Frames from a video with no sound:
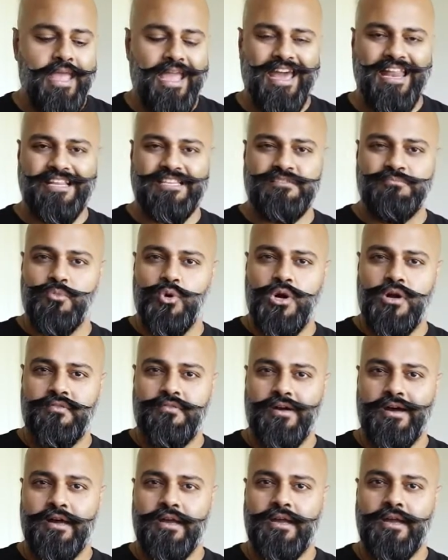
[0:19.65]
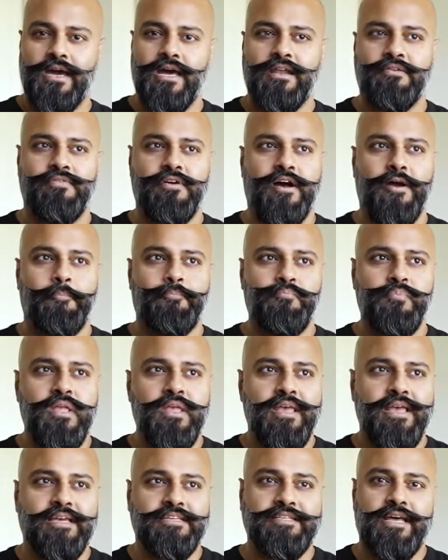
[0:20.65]
And it's more of a
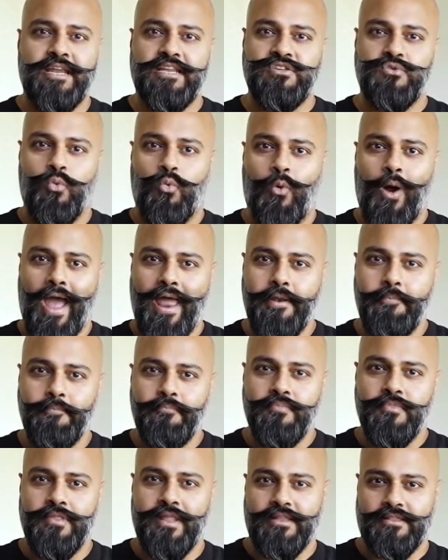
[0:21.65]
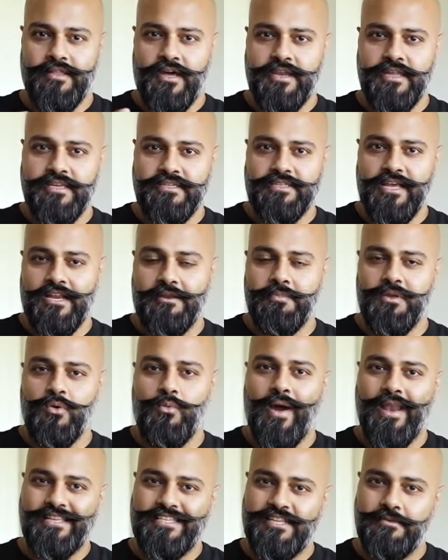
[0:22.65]
it's not as wet. That tari is not going to be
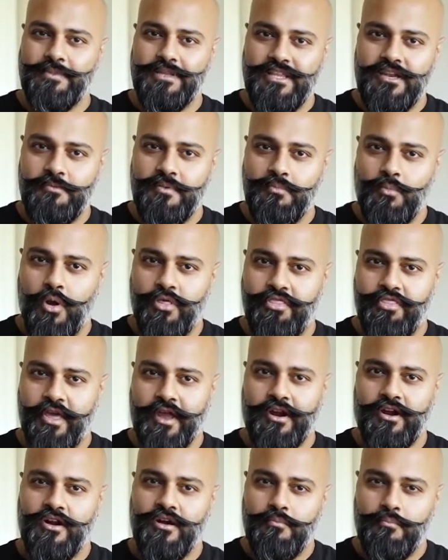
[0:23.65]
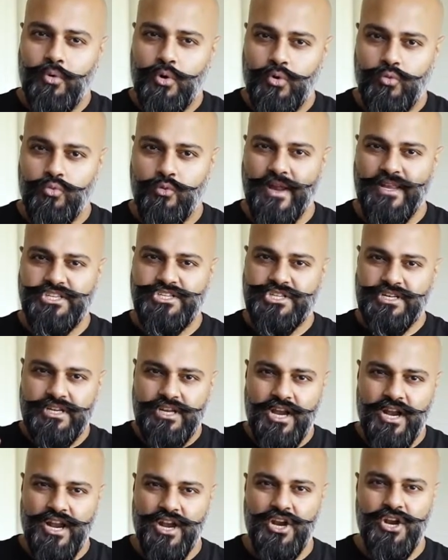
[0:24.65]
wet. It's going to be a little bit more thicker, more rich,
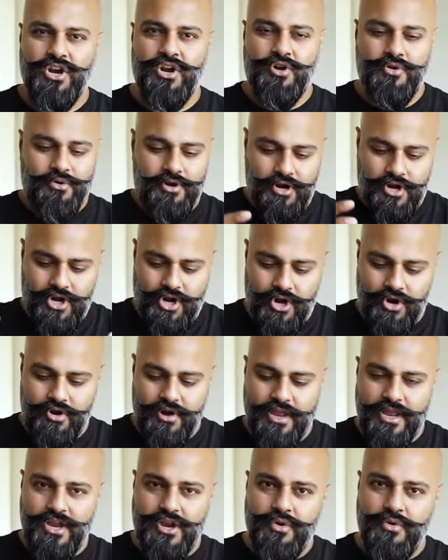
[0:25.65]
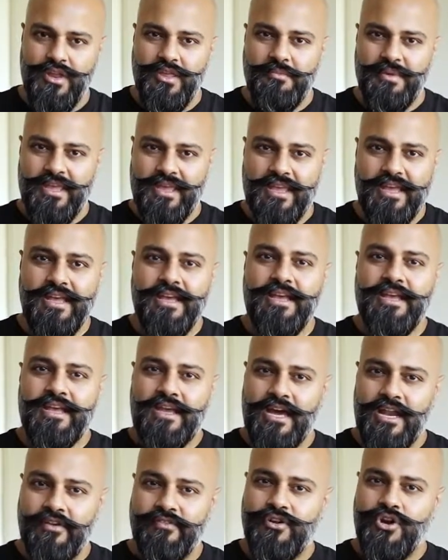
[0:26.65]
kind of curry, creamy,
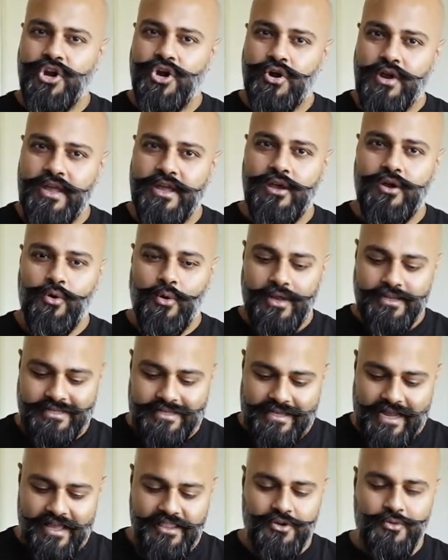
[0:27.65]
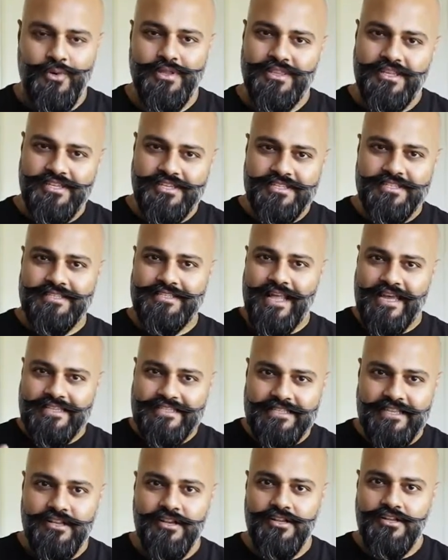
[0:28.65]
kind of curry going together with this
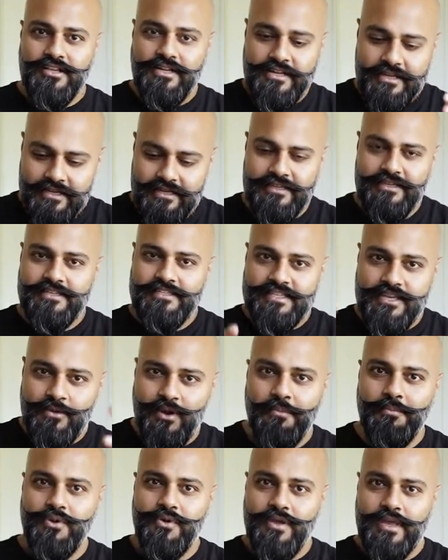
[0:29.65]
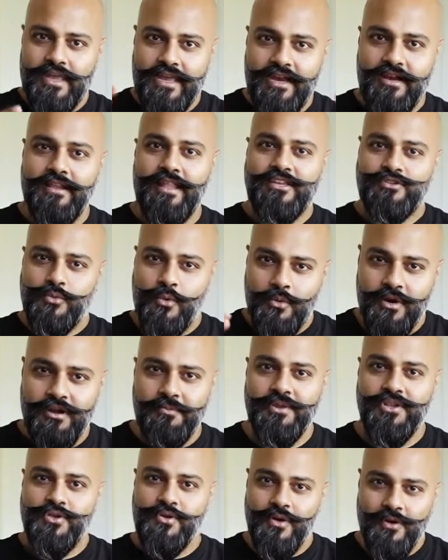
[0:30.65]
nice little, you see what I'm doing here? That's what we're going
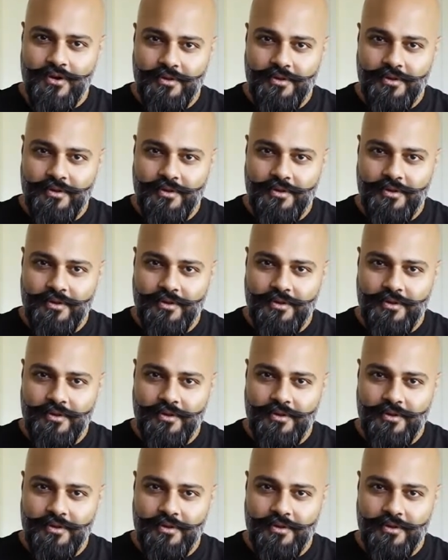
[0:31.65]
to be doing.